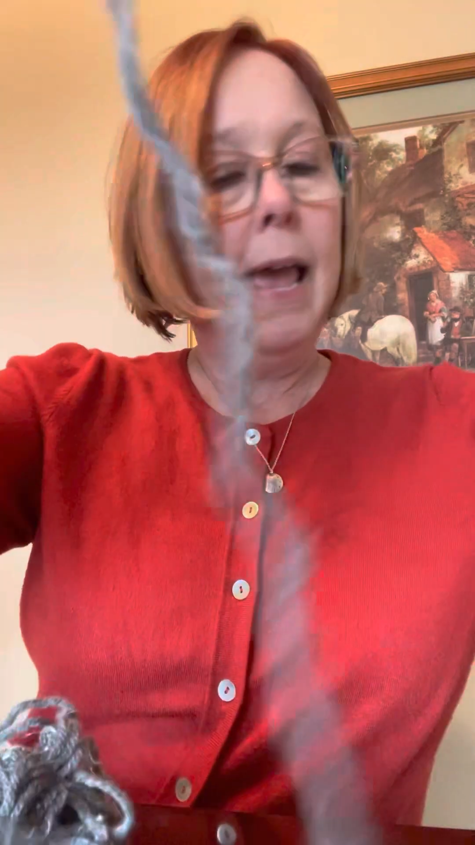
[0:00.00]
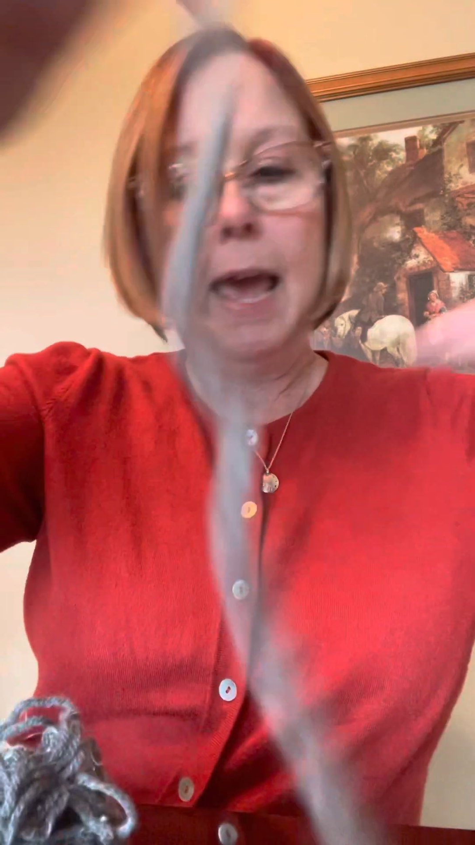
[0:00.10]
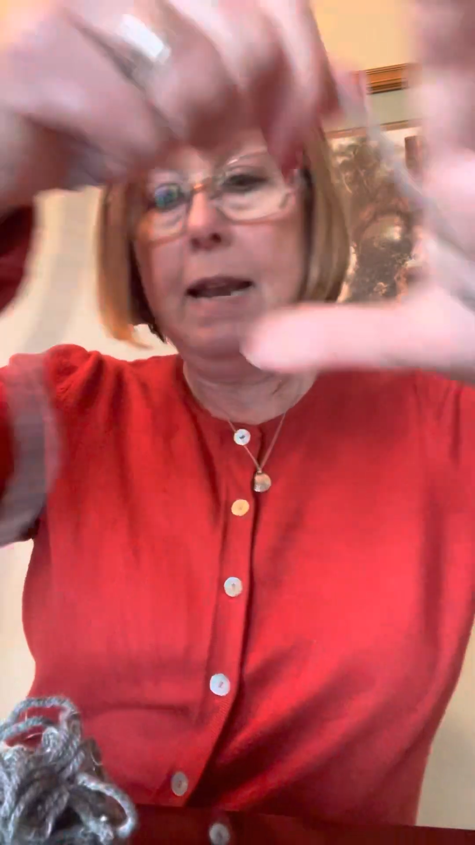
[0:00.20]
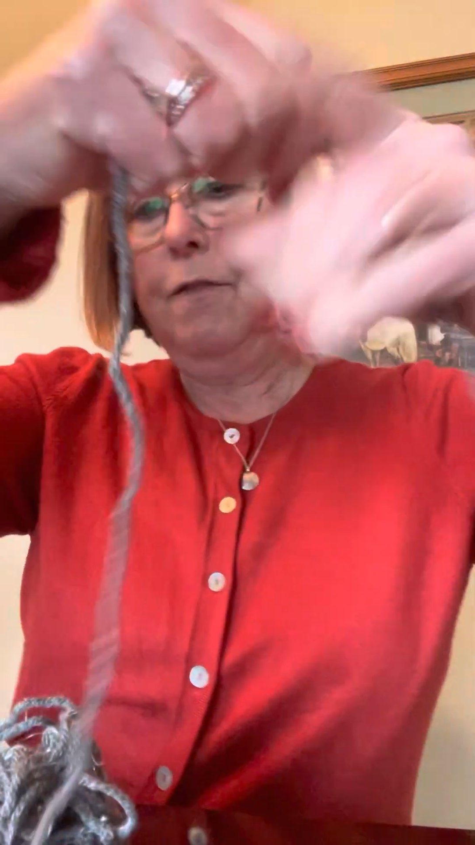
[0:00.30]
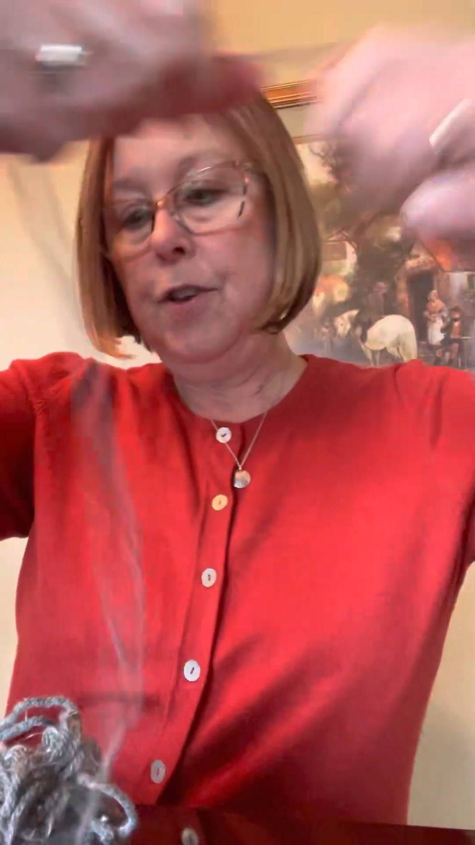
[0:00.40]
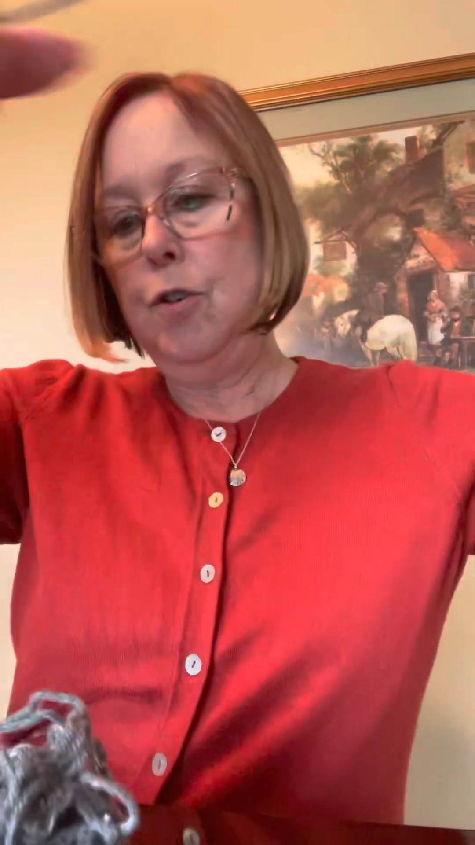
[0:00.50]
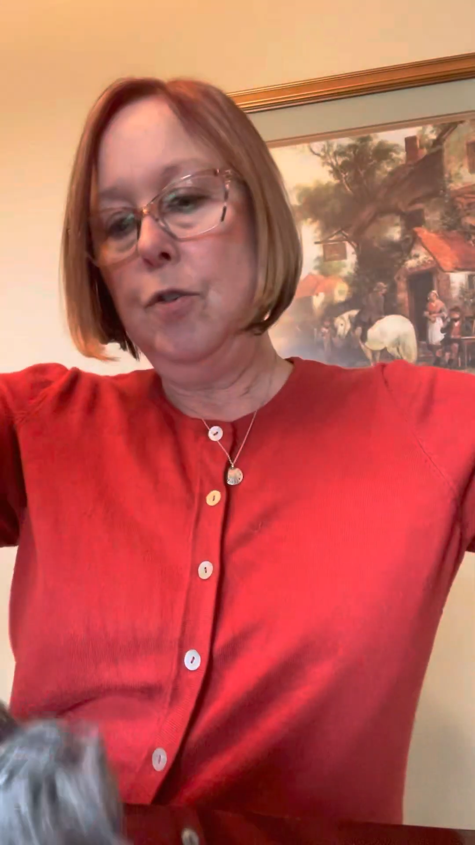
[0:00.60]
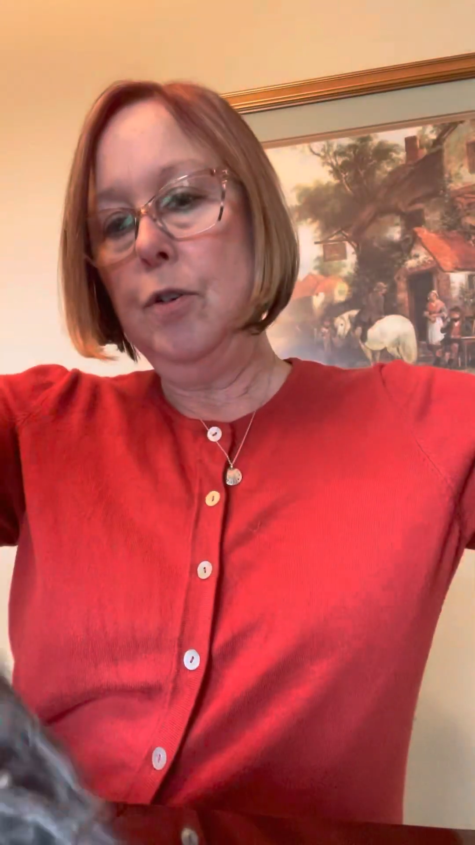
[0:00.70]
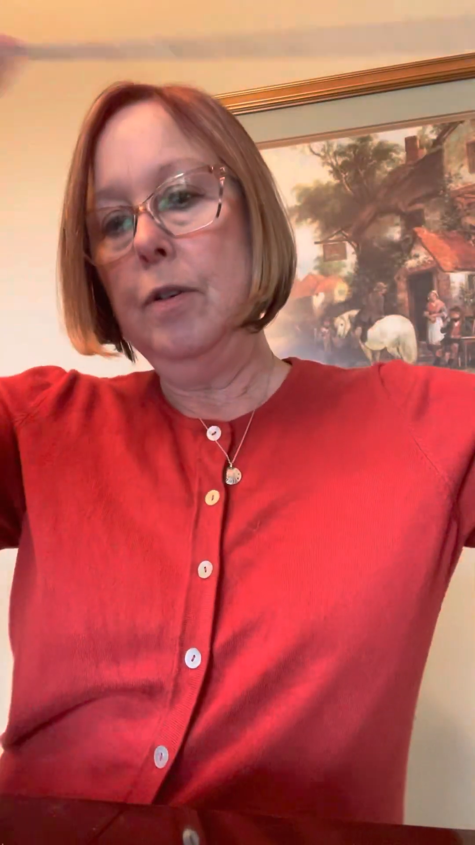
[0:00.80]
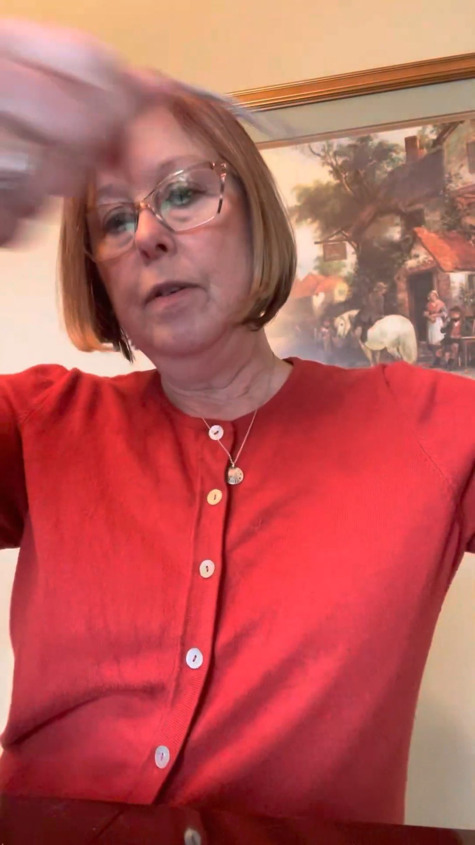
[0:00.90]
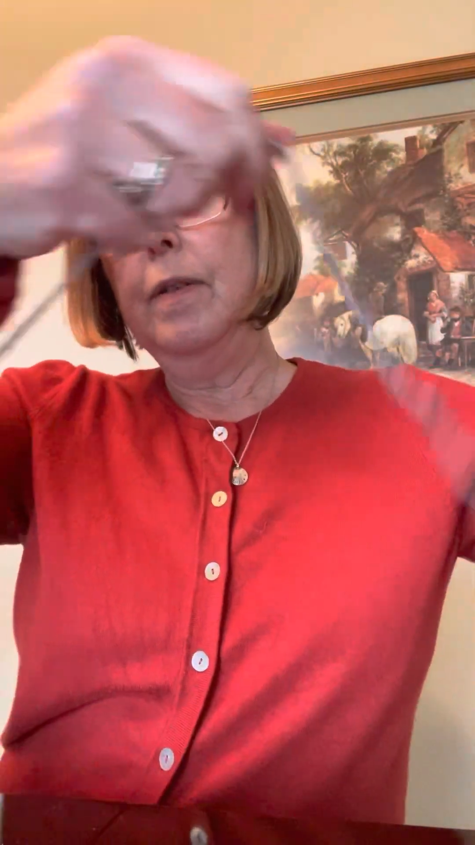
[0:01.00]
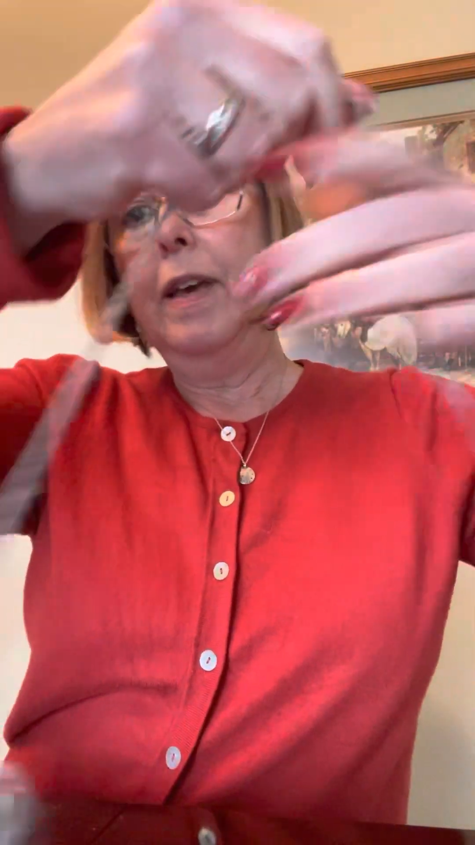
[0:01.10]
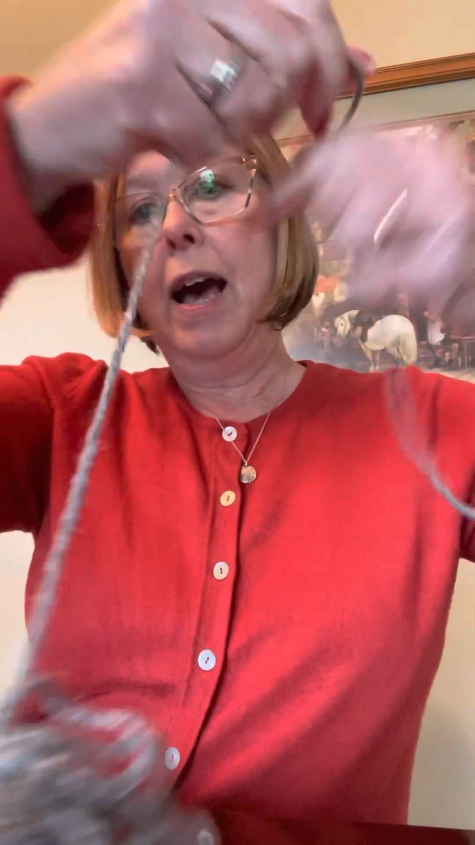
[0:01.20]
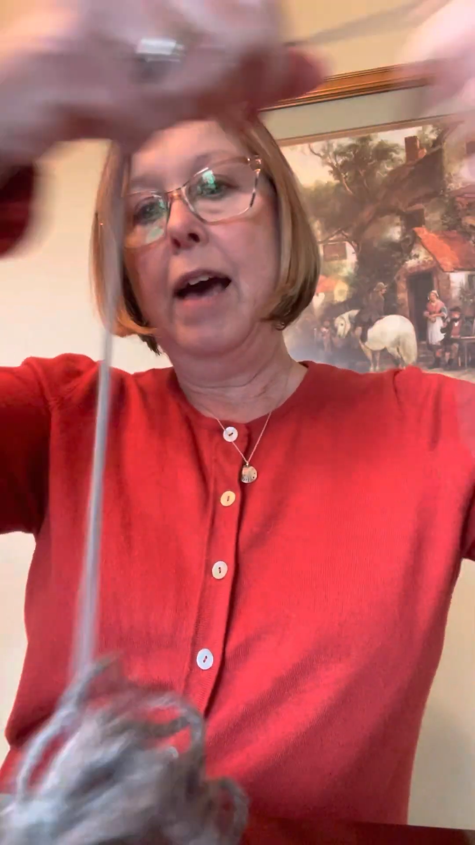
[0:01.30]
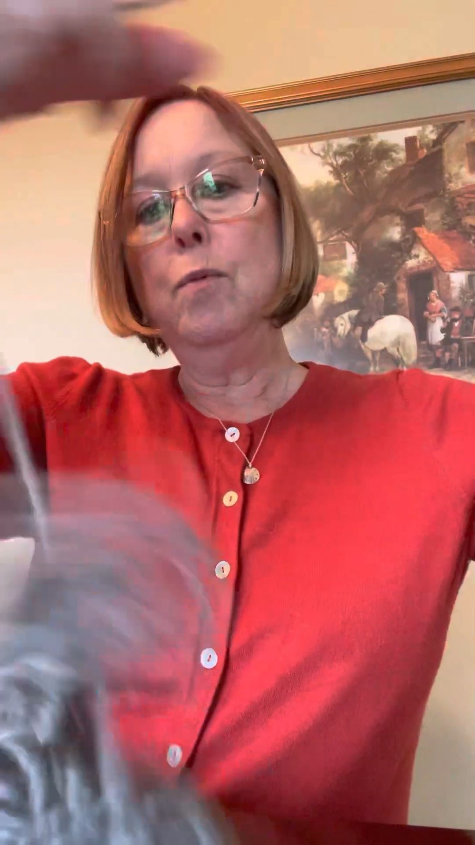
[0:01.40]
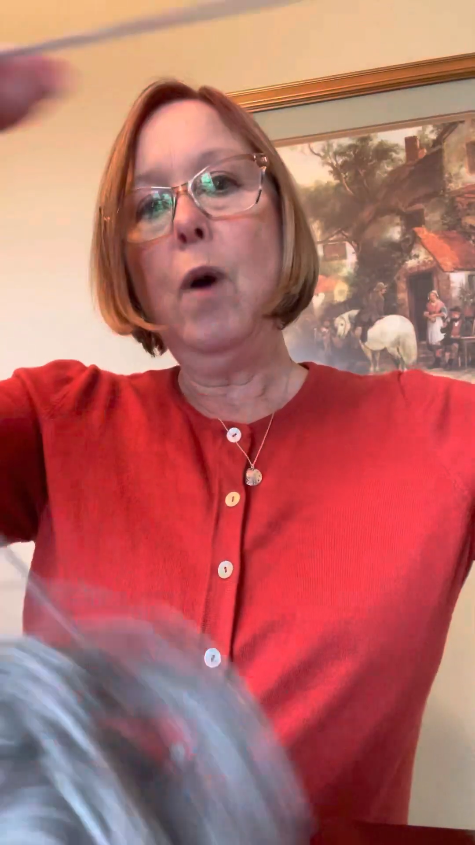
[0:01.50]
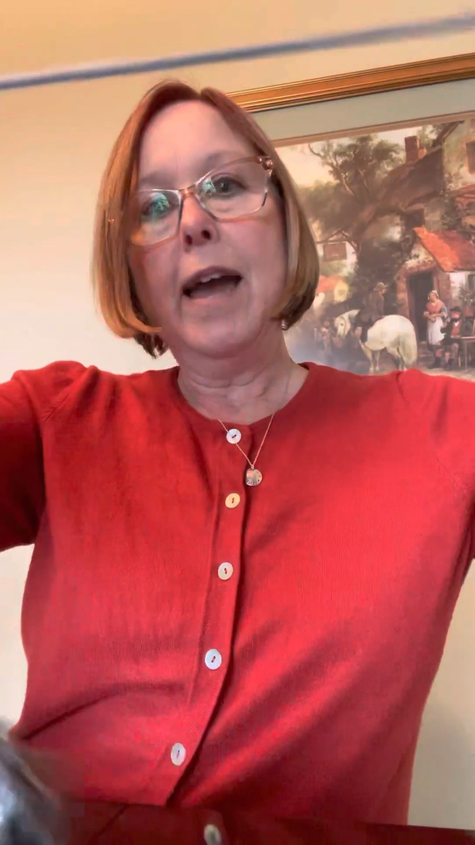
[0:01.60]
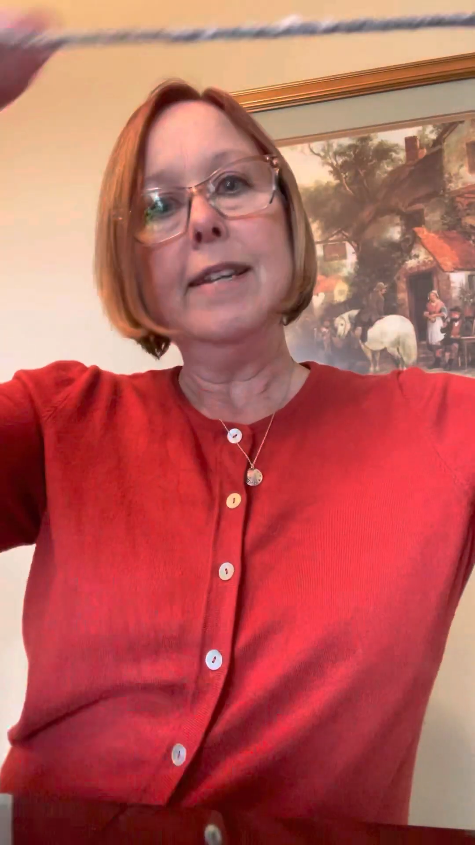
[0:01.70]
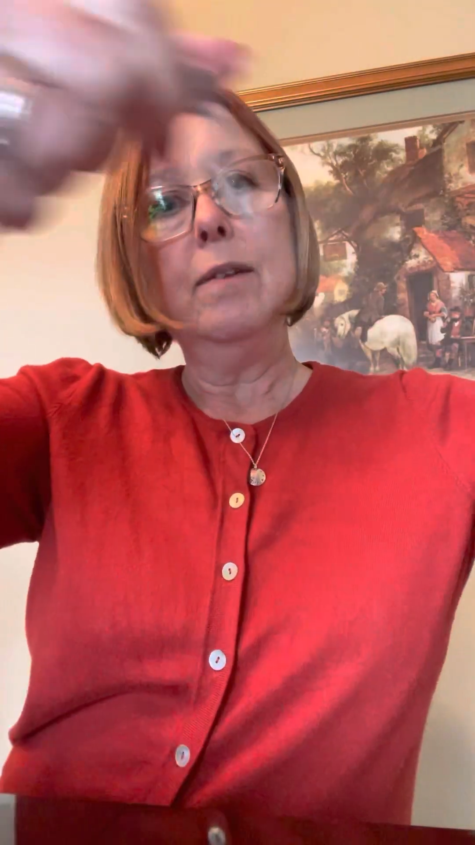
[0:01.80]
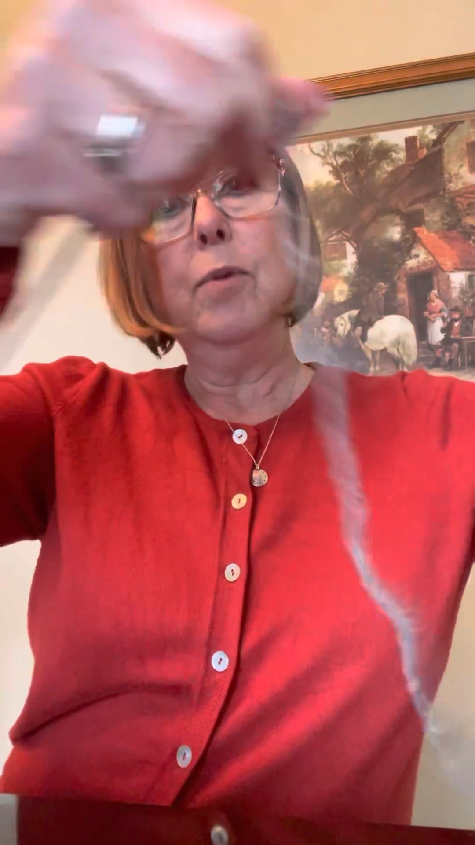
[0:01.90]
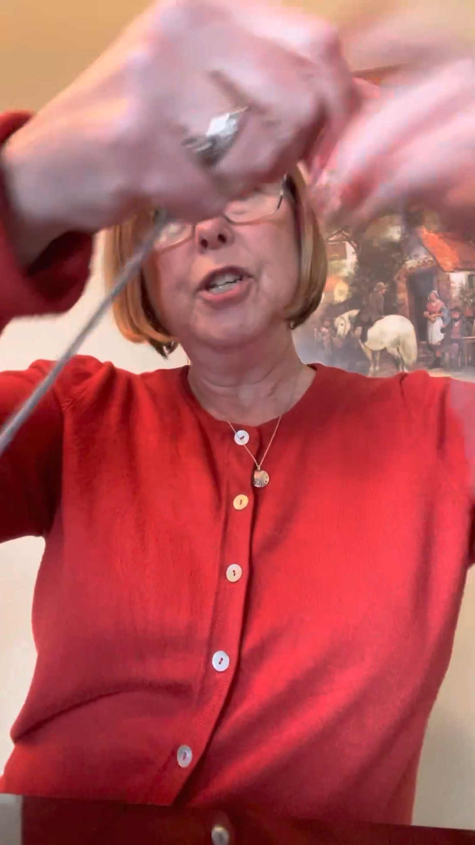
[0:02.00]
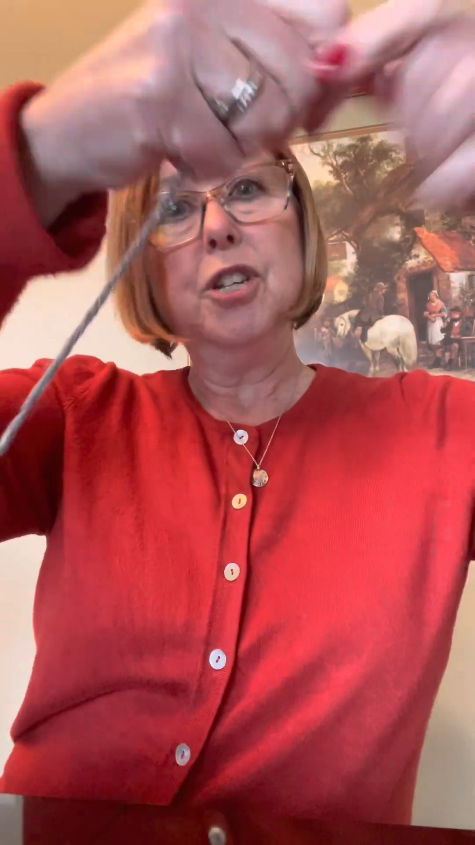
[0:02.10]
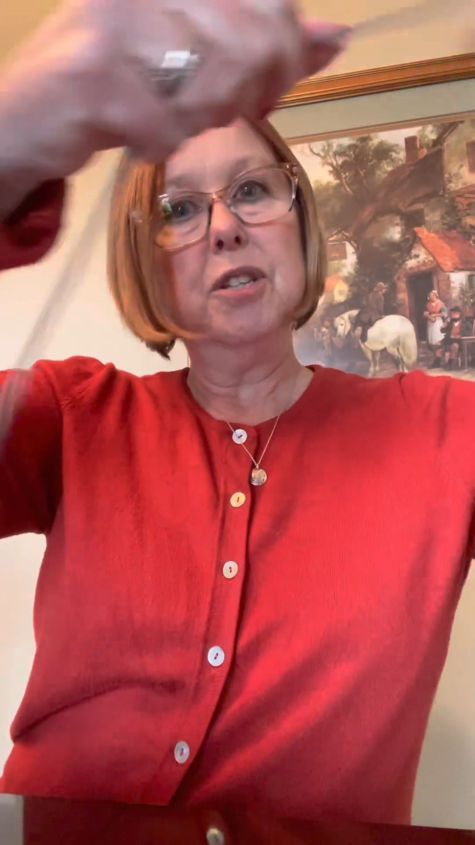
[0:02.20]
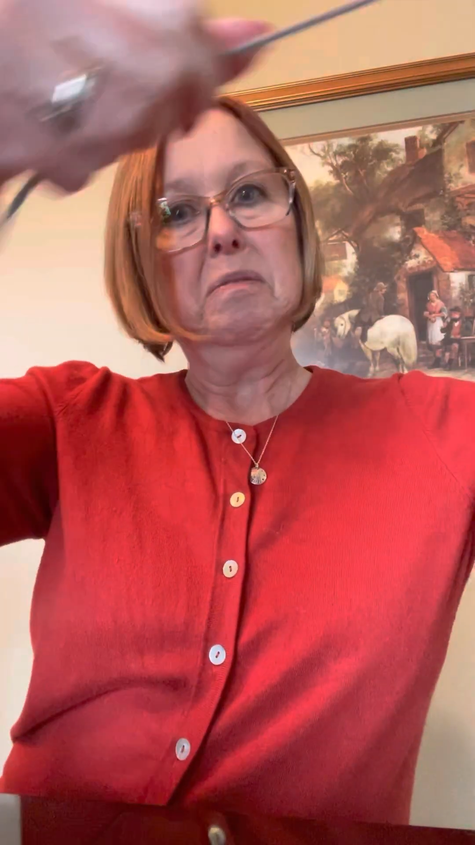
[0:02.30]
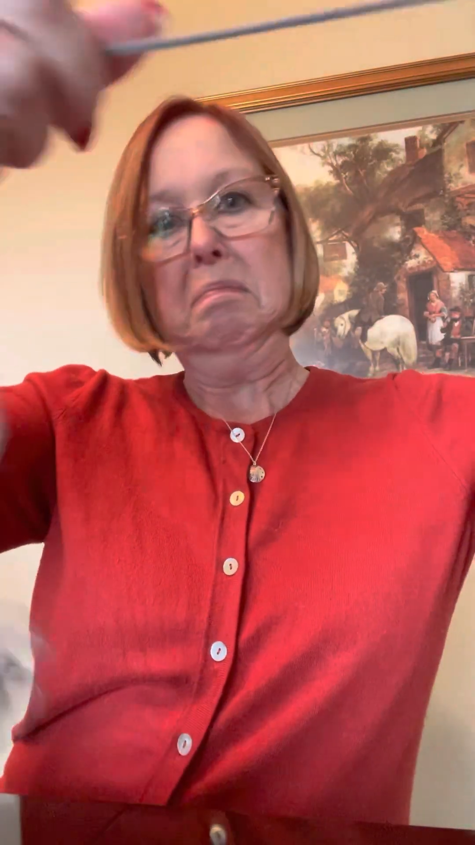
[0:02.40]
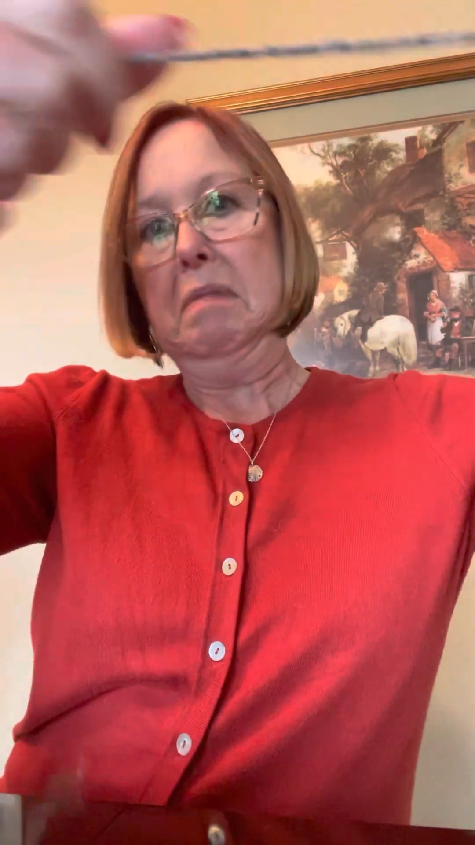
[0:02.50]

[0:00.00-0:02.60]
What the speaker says: And if you unwind it, which is,